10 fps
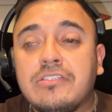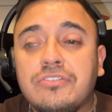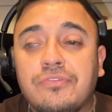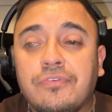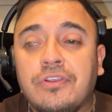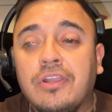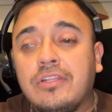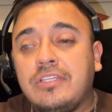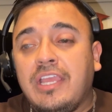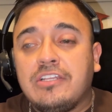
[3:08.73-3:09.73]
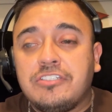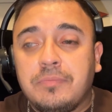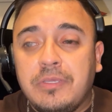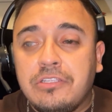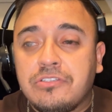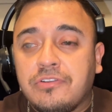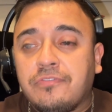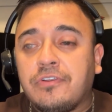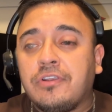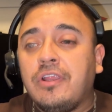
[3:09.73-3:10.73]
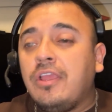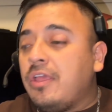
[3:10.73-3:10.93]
server, a DHCP server.